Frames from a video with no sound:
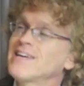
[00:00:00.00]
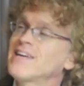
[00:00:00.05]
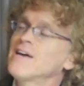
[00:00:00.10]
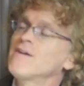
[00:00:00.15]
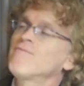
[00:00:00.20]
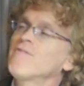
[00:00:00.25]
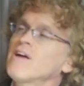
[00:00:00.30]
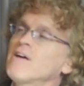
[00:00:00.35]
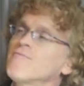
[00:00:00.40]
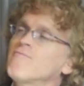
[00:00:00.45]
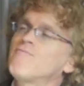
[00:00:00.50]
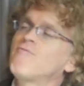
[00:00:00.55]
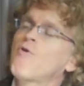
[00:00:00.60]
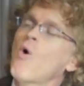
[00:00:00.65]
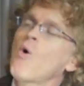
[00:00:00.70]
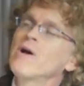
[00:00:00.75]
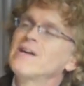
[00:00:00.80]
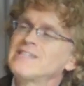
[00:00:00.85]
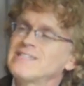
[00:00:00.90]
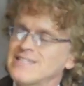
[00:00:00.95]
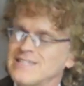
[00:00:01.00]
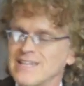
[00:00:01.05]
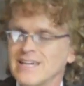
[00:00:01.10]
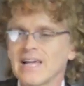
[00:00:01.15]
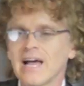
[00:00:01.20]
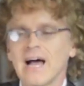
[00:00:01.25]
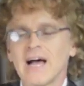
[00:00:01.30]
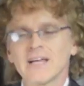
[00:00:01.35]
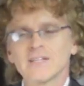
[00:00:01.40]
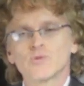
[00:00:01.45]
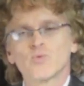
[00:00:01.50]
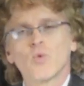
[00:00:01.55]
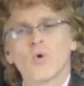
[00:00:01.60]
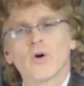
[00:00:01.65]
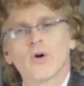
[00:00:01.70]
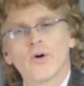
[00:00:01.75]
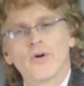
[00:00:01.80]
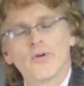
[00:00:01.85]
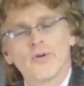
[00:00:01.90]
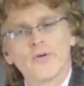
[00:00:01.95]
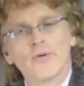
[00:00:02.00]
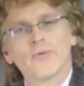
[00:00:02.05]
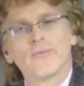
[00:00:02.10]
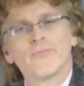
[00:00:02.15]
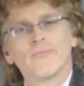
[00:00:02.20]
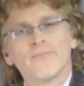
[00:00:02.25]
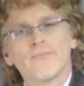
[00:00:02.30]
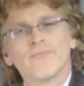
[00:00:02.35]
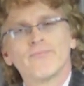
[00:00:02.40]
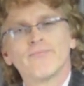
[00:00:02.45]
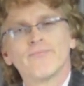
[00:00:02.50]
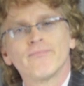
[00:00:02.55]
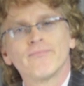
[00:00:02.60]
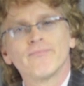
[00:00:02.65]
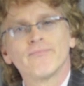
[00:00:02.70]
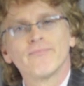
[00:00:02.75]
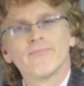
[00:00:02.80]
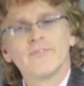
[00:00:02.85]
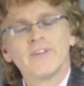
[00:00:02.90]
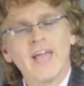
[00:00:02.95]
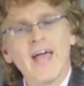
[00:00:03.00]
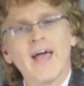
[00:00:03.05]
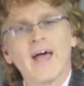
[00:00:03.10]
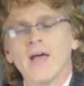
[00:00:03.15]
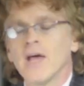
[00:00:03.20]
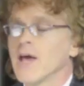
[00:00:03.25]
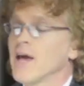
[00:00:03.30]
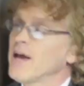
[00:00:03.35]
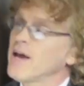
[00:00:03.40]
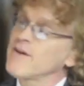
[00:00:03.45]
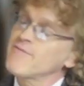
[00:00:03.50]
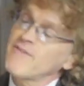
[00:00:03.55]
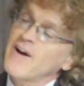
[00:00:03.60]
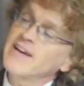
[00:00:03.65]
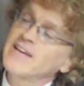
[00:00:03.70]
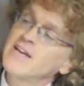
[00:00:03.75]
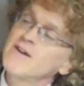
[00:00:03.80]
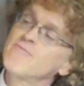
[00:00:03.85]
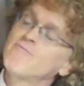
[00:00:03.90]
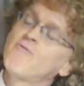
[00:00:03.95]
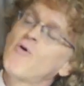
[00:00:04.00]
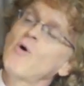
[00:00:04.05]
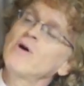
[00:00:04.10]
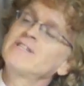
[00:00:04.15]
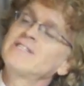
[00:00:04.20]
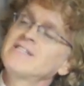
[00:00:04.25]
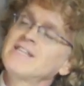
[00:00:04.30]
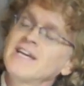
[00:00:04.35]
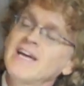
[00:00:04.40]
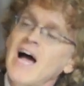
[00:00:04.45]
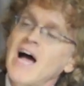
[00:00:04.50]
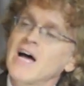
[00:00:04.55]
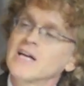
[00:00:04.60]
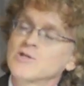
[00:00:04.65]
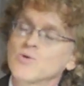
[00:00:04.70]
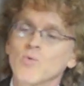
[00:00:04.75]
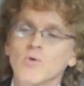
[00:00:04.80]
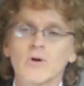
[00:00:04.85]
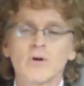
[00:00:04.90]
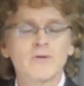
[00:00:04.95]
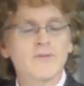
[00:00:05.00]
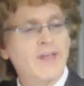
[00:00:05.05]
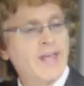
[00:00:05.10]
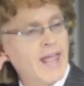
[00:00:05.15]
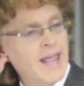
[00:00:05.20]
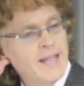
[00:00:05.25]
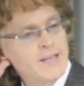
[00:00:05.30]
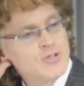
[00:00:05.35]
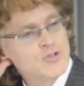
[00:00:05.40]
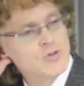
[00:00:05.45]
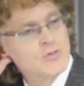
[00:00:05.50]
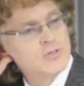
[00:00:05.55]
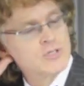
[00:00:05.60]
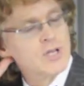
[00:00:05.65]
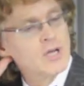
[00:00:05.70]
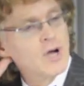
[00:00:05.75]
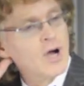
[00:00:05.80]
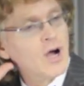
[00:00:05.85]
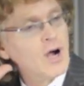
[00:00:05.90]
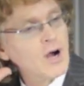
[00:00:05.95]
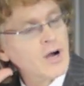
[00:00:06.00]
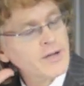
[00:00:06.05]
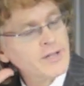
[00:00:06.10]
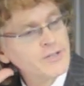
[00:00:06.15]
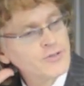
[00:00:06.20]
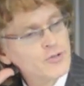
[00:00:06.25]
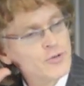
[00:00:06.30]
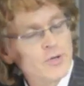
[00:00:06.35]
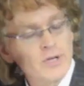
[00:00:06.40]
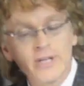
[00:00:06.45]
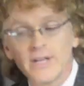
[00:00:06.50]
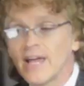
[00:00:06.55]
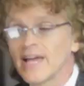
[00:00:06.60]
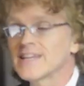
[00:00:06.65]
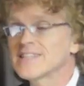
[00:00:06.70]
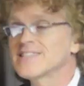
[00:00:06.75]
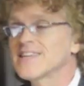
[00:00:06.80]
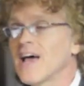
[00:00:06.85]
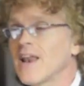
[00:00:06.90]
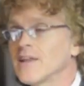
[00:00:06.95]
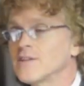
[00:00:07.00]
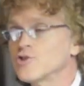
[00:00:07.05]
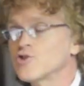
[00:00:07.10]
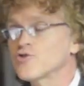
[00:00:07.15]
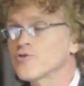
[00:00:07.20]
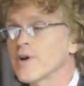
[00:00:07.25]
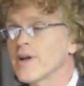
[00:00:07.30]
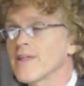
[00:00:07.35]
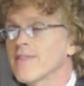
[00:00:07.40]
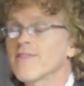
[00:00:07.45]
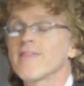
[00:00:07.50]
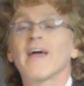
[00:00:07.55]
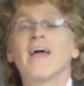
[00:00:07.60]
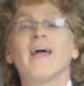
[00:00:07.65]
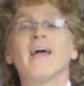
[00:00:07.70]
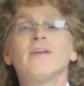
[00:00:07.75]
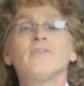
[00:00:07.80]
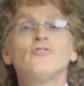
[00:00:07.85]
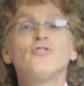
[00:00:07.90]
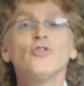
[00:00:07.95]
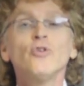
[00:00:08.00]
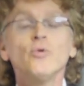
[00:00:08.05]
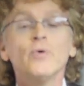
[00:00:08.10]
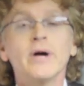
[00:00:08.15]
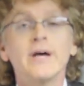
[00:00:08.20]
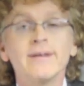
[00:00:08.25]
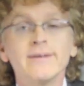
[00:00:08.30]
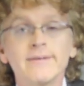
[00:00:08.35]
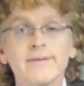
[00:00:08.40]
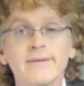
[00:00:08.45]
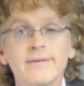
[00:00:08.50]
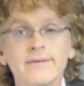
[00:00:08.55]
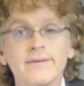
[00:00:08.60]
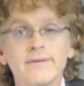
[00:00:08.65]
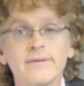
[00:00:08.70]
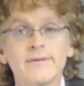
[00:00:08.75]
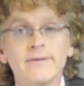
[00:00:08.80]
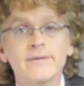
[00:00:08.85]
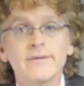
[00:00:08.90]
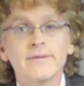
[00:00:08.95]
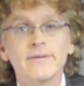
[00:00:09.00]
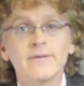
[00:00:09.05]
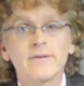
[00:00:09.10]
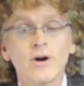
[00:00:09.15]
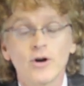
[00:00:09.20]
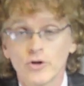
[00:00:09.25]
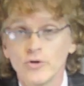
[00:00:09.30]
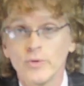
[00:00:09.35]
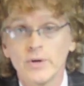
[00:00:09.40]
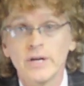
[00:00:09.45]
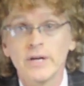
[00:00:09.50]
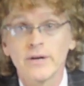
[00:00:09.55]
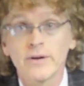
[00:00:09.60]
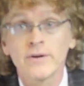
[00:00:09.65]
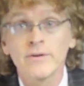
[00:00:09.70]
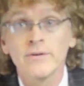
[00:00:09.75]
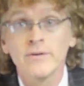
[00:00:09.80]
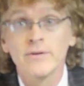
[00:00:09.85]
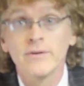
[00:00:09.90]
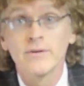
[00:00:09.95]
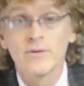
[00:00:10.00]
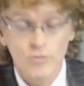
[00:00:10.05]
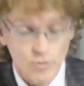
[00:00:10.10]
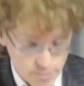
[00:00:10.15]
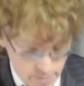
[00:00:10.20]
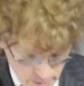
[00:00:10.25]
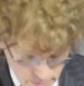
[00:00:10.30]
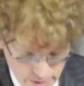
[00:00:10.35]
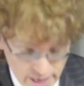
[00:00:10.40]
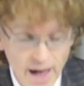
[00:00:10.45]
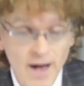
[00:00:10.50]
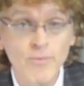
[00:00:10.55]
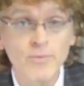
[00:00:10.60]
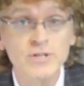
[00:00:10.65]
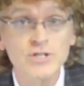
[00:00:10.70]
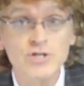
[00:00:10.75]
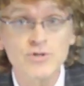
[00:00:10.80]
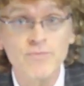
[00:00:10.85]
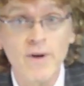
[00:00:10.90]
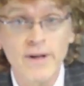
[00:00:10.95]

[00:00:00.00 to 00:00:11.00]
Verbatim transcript: giving voice to God's Word yeah if I give voice to God's Word the angels hearken to it excel in strength and do it are you here? Remember that? We just